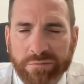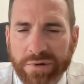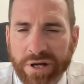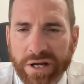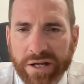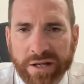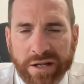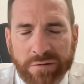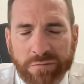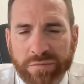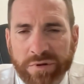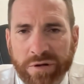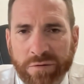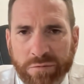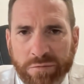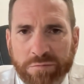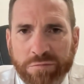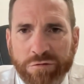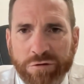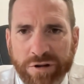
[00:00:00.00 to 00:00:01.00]
Man, they, they
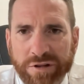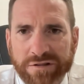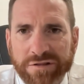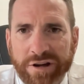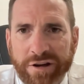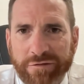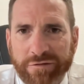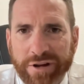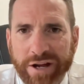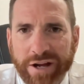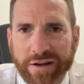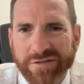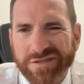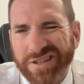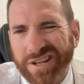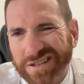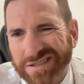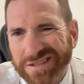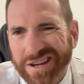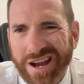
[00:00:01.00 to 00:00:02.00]
were pretty tough
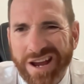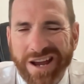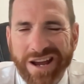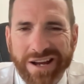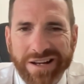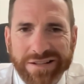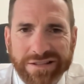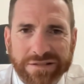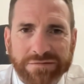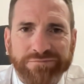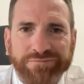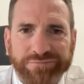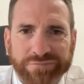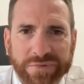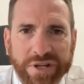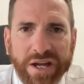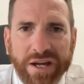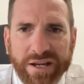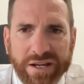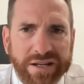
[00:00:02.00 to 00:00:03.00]
games. You get tagged and
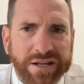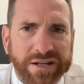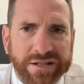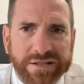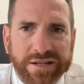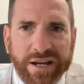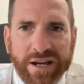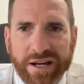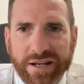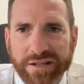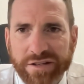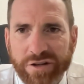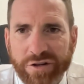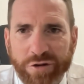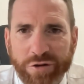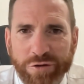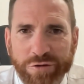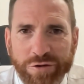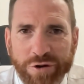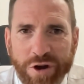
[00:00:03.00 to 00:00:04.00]
yeah, it is hard. You've got
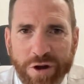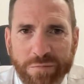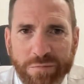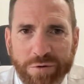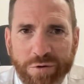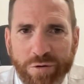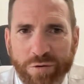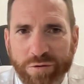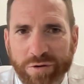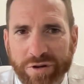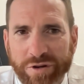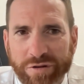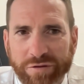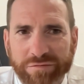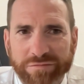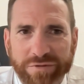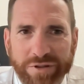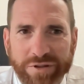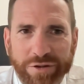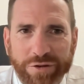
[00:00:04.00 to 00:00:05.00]
to earn your own ball. You're
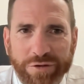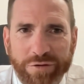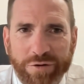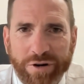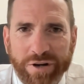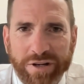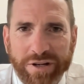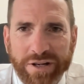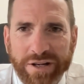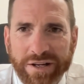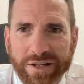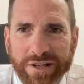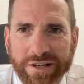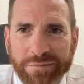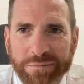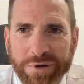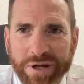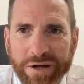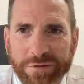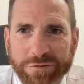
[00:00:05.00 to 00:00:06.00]
not you're not quite
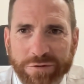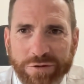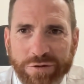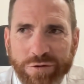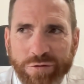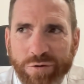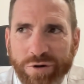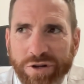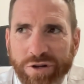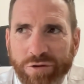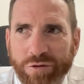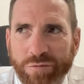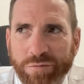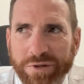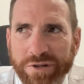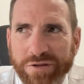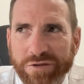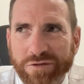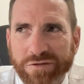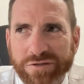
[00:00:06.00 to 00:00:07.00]
be able to do what you
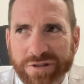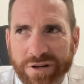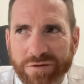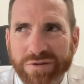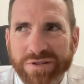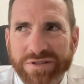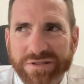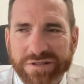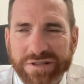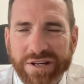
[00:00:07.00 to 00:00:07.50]
normally do. So it's